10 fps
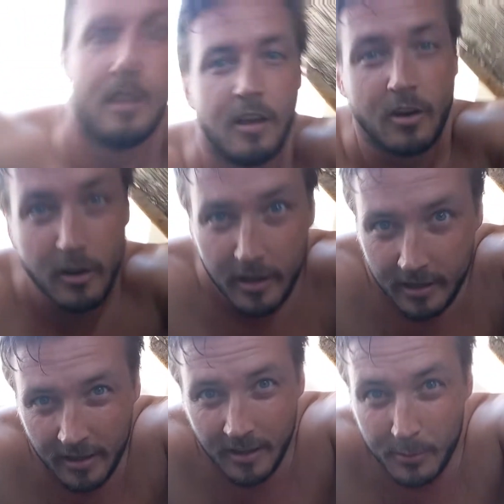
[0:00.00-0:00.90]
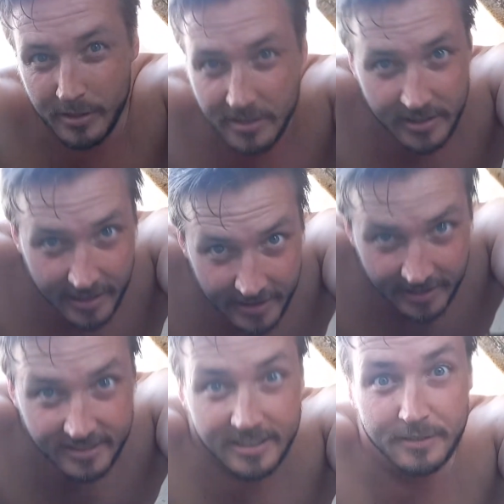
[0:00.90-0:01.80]
Alright, and we just let that
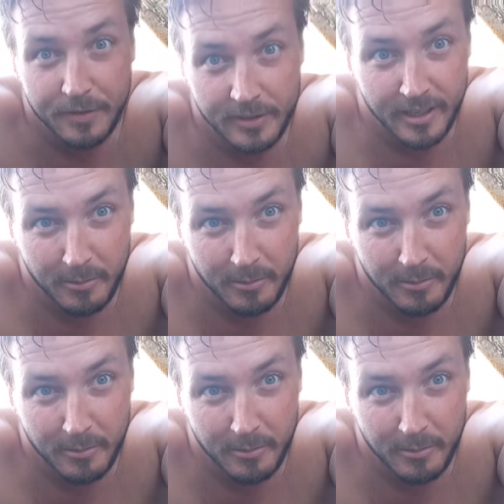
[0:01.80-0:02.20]
sit for 10